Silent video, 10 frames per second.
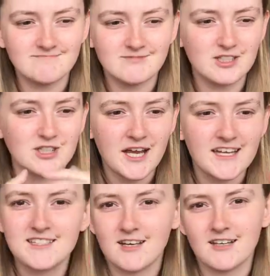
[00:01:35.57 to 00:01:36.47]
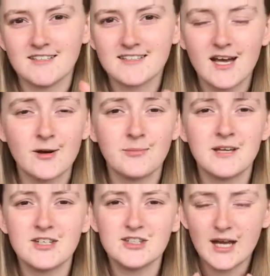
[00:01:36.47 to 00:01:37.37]
share science, helped
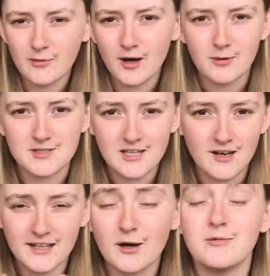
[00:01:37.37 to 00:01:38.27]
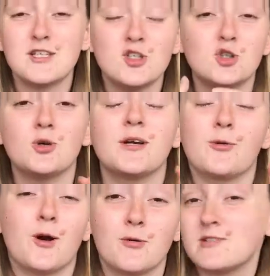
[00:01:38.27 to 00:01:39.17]
me share what I was learning. I was enjoying
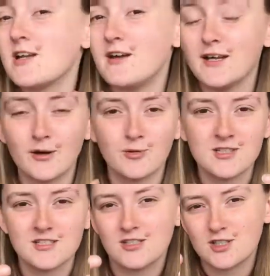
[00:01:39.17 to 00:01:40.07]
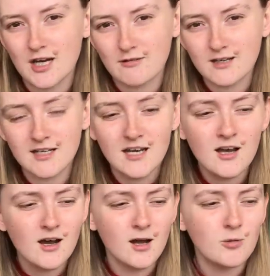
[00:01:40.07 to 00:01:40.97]
what I was learning, I wanted to share it.
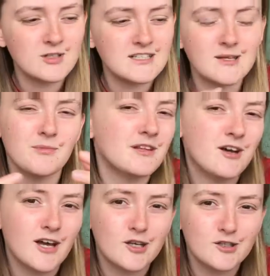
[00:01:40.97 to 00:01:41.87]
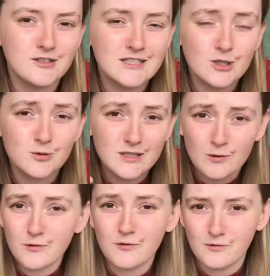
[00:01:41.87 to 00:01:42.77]
I wanted something that I could do
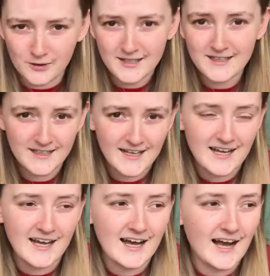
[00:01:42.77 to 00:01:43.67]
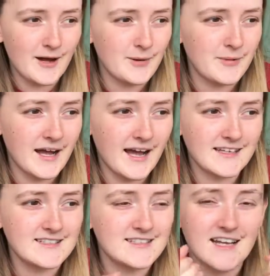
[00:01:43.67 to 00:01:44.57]
guilt-free,
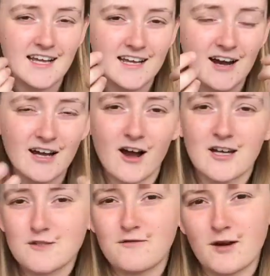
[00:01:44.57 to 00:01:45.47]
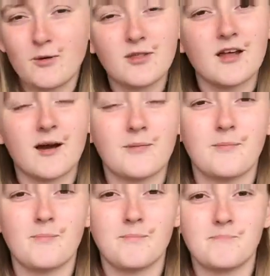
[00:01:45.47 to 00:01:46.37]
and I kind of felt that
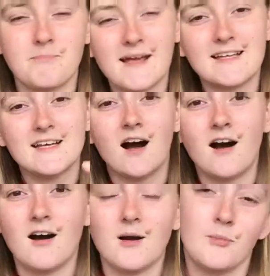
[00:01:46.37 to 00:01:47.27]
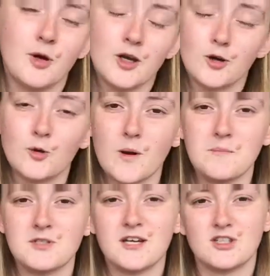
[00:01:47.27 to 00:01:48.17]
making art and putting on a
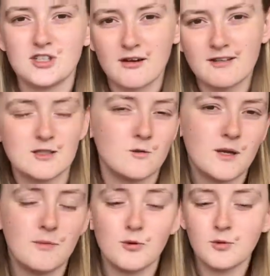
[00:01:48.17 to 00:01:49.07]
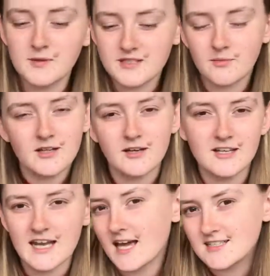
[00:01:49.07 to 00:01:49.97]
website and sharing this with people would be something I
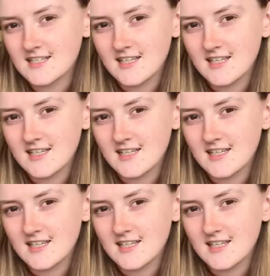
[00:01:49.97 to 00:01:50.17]
could add